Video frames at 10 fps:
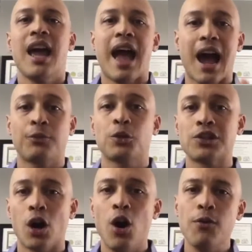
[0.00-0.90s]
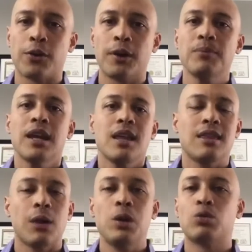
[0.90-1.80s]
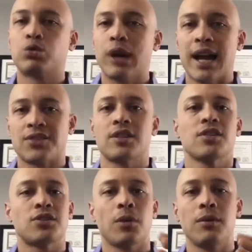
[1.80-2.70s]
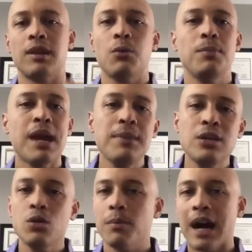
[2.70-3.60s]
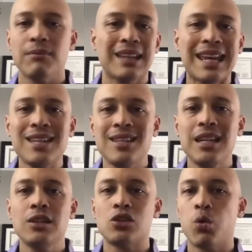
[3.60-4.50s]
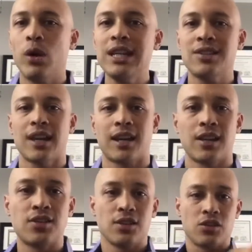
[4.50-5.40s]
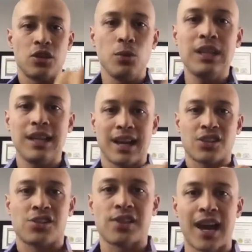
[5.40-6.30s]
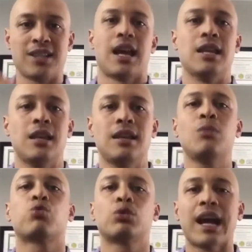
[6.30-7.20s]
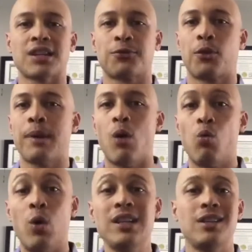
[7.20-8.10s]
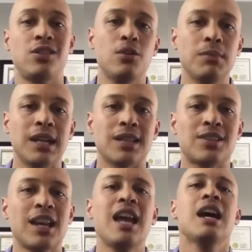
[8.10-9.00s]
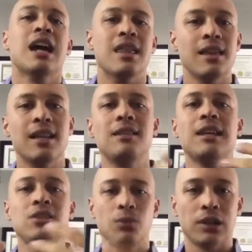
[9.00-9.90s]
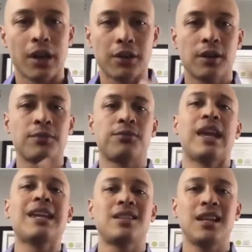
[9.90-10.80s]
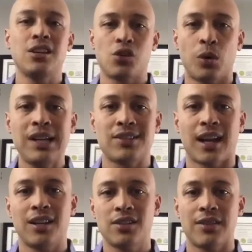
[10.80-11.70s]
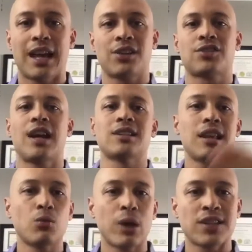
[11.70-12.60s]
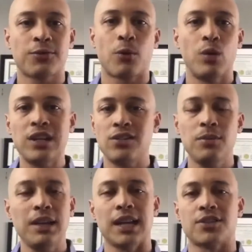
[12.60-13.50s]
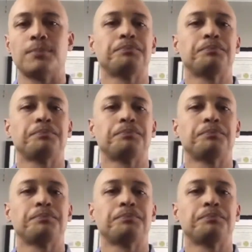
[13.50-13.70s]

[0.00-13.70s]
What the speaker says: After it's over, they would rest. So they would maybe do about 18 to 20 seconds doing the exercise, and then they rest for about 1 to 2 minutes. And then they do another 18 to 20 seconds of that exercise, and they rest for 1 to 2 minutes.